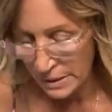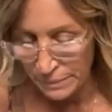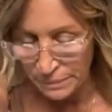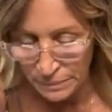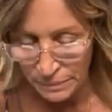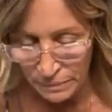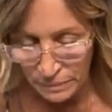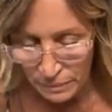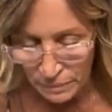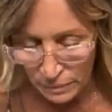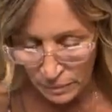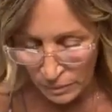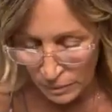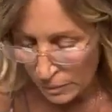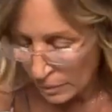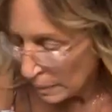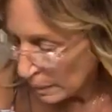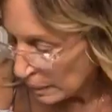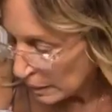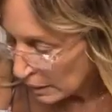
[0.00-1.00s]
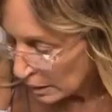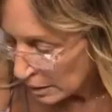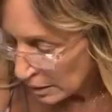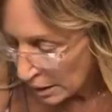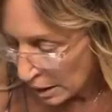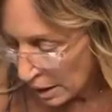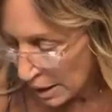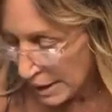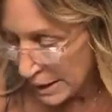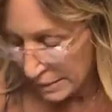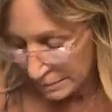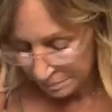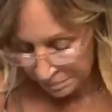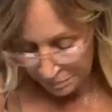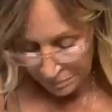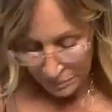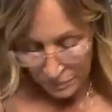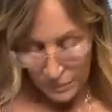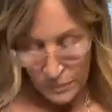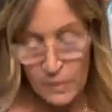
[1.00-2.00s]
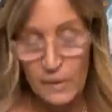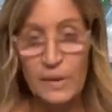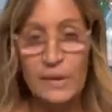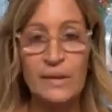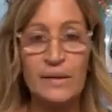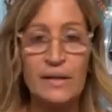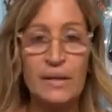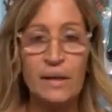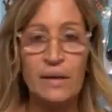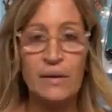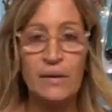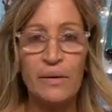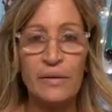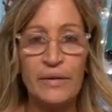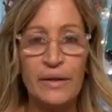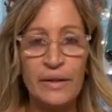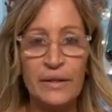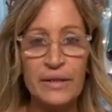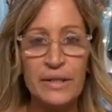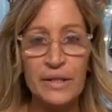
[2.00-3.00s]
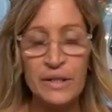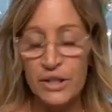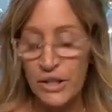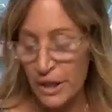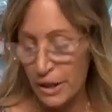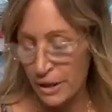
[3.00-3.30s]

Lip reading: we did. All right. So there's the